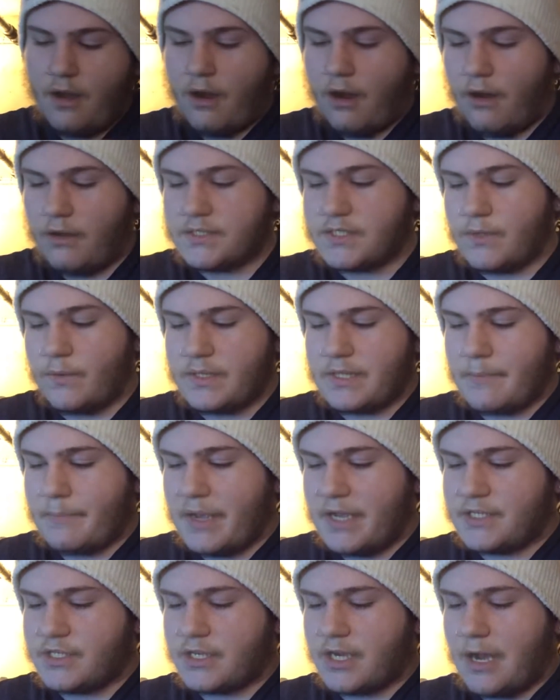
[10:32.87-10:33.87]
Also, with the
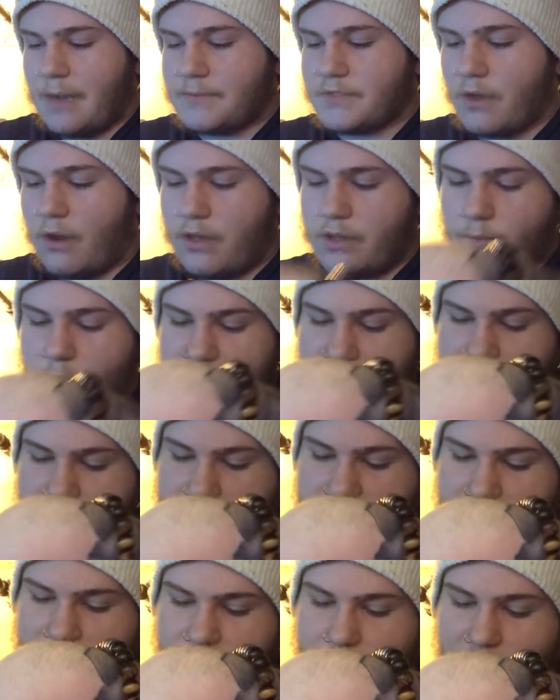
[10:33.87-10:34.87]
Page of Cups all the way to
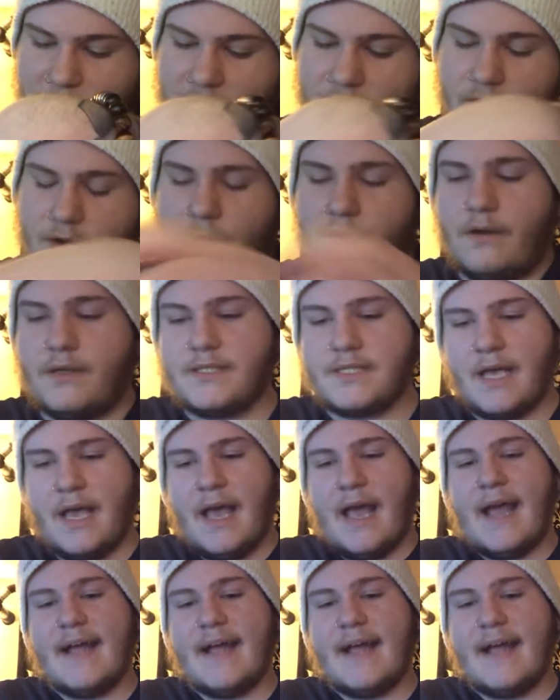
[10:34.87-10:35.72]
the Ten of Pentacles,